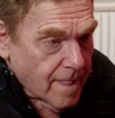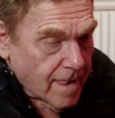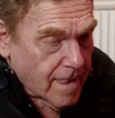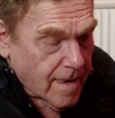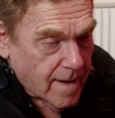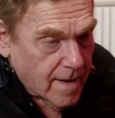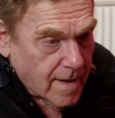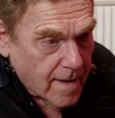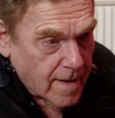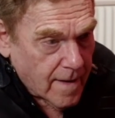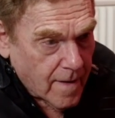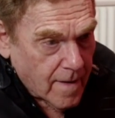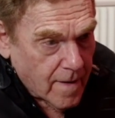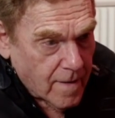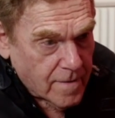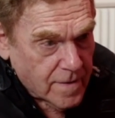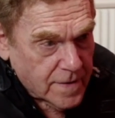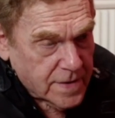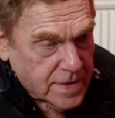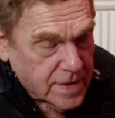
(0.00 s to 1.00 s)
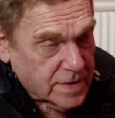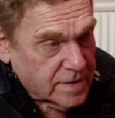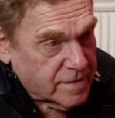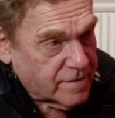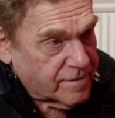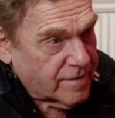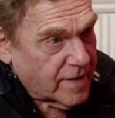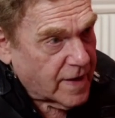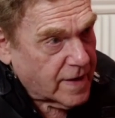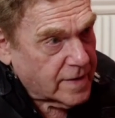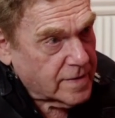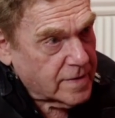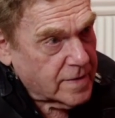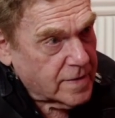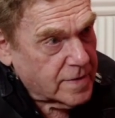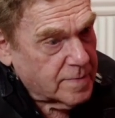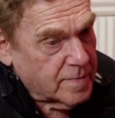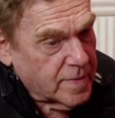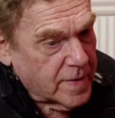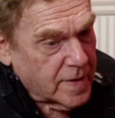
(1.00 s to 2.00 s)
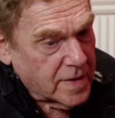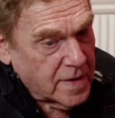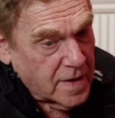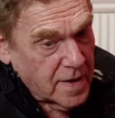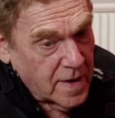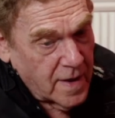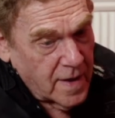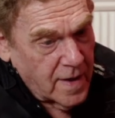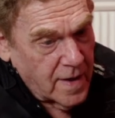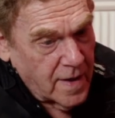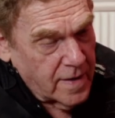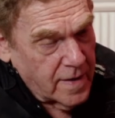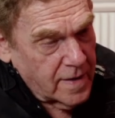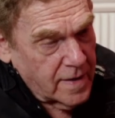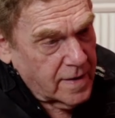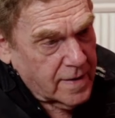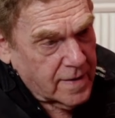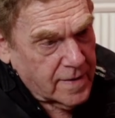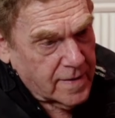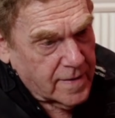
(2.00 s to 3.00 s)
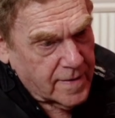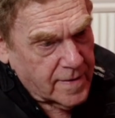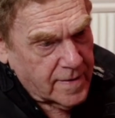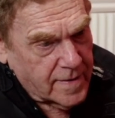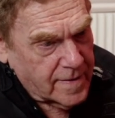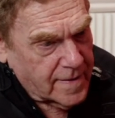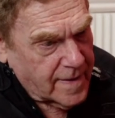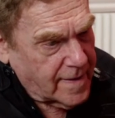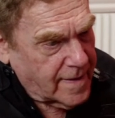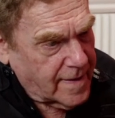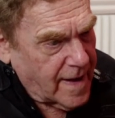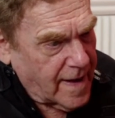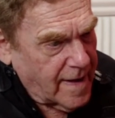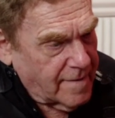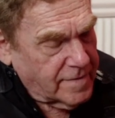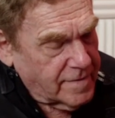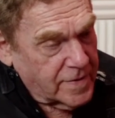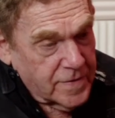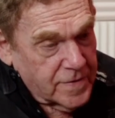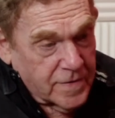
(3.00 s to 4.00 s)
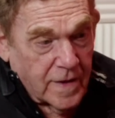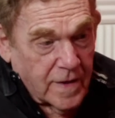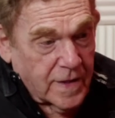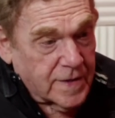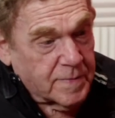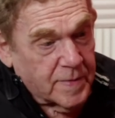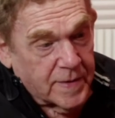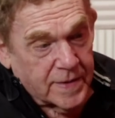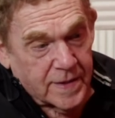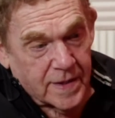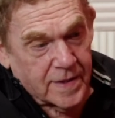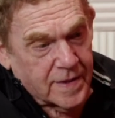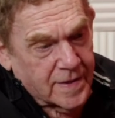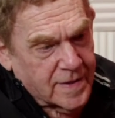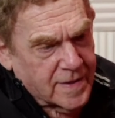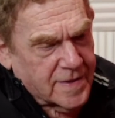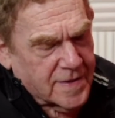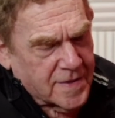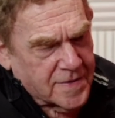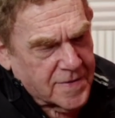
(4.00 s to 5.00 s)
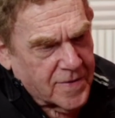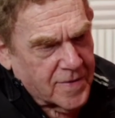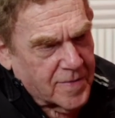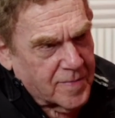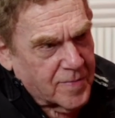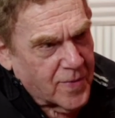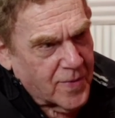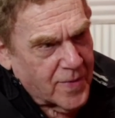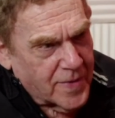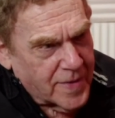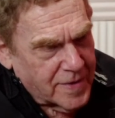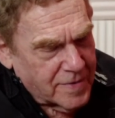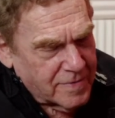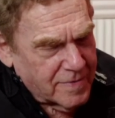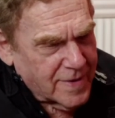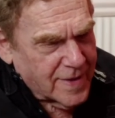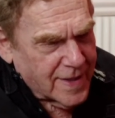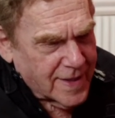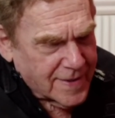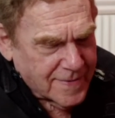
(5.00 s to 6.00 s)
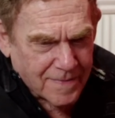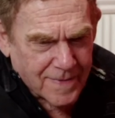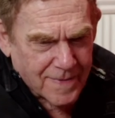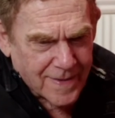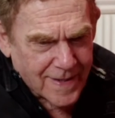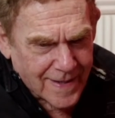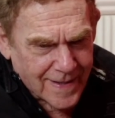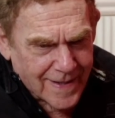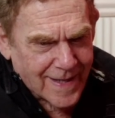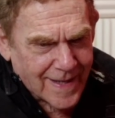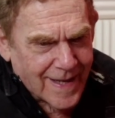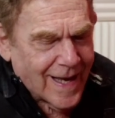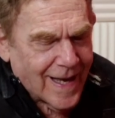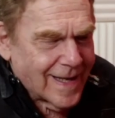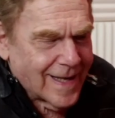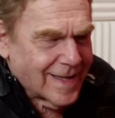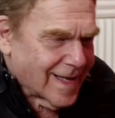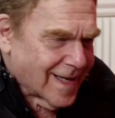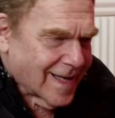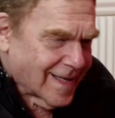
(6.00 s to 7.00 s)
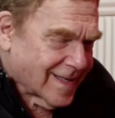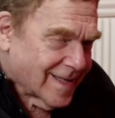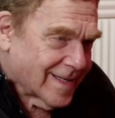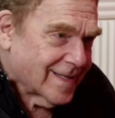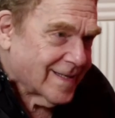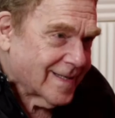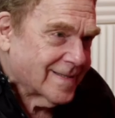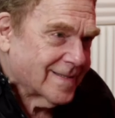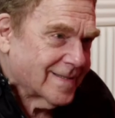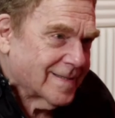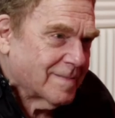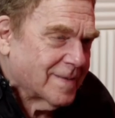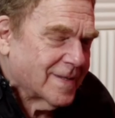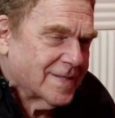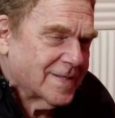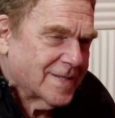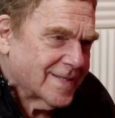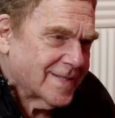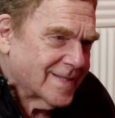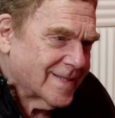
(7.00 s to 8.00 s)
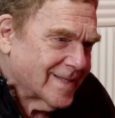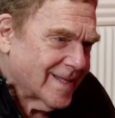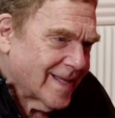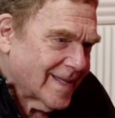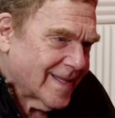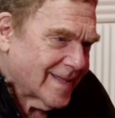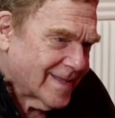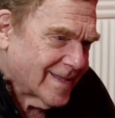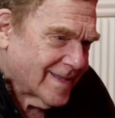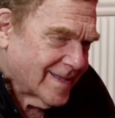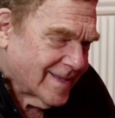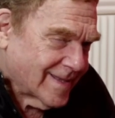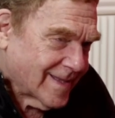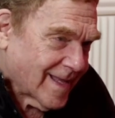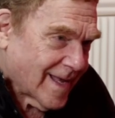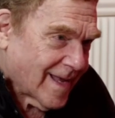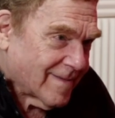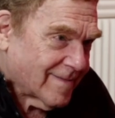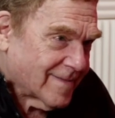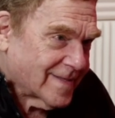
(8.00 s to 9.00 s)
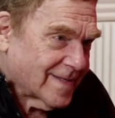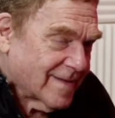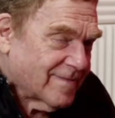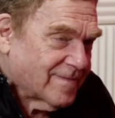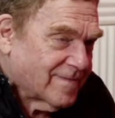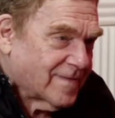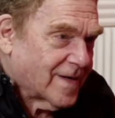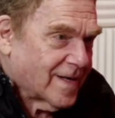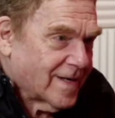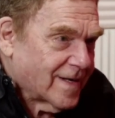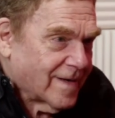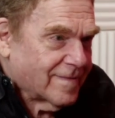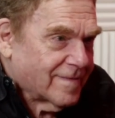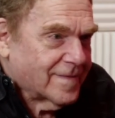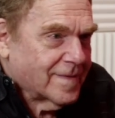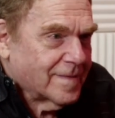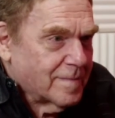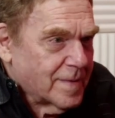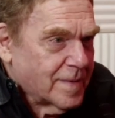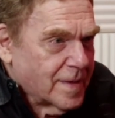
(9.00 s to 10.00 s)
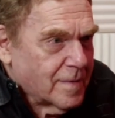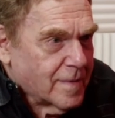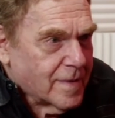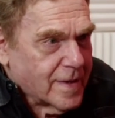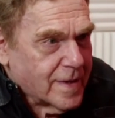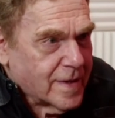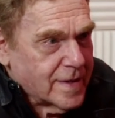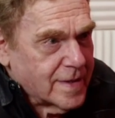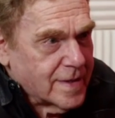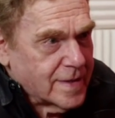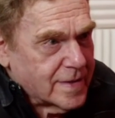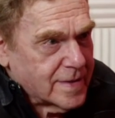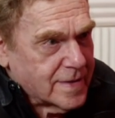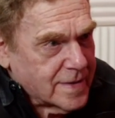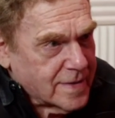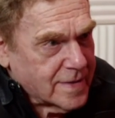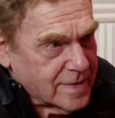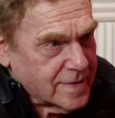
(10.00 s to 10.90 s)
All those things are factors, but you have to trust. But there's a certain point where you realize, well, yeah, I like it, but it's just not that. It's not funny enough to be where it is.